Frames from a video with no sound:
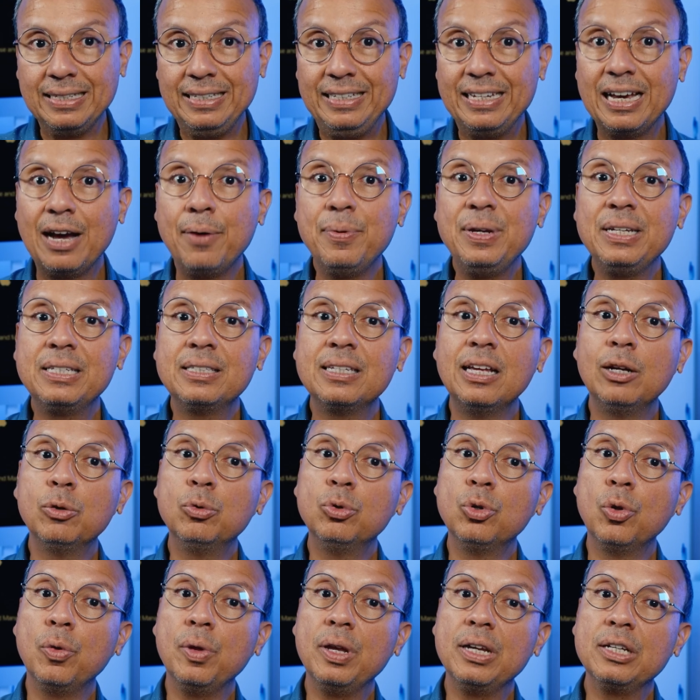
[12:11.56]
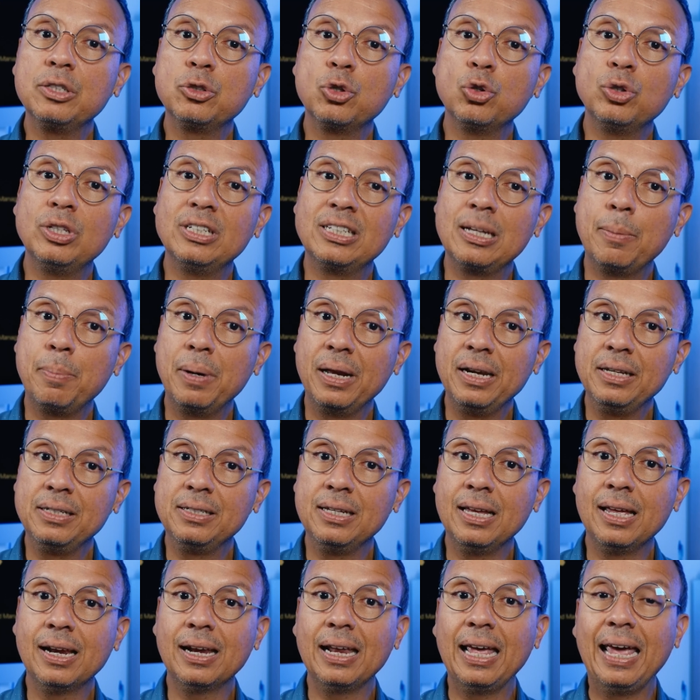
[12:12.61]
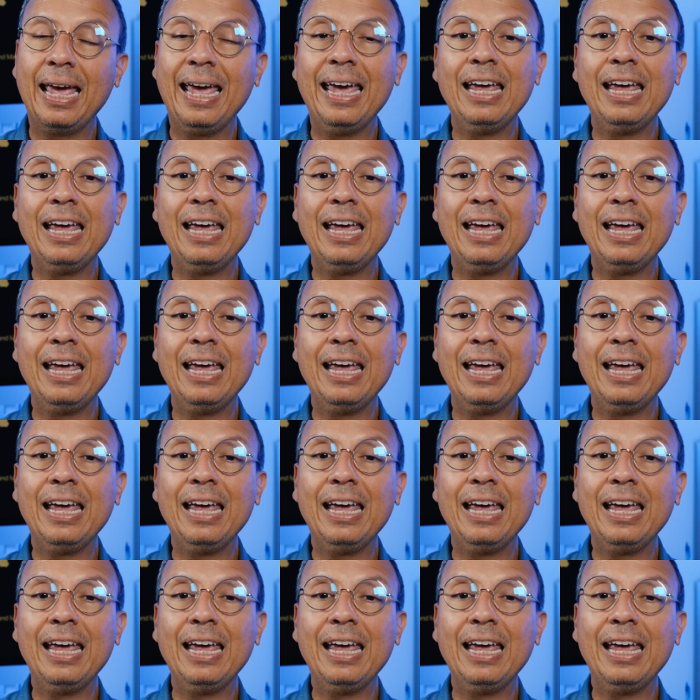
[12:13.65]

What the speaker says: Have you already seen any of these disappear